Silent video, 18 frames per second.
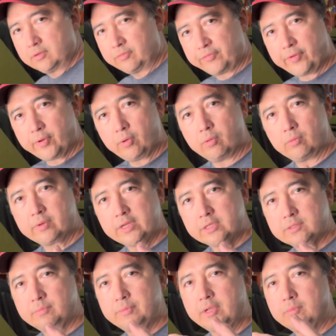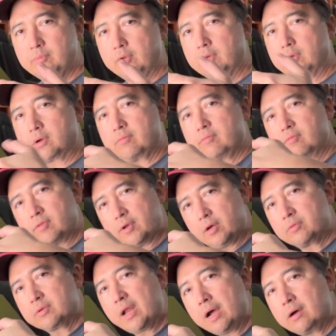fuel needs to be able to
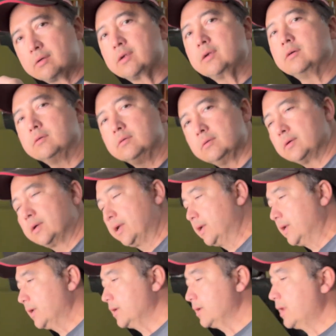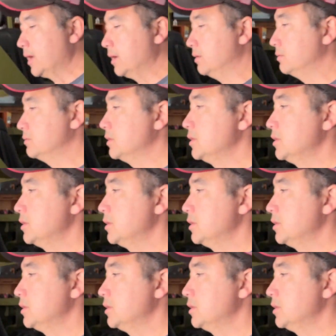flow downhill and then down.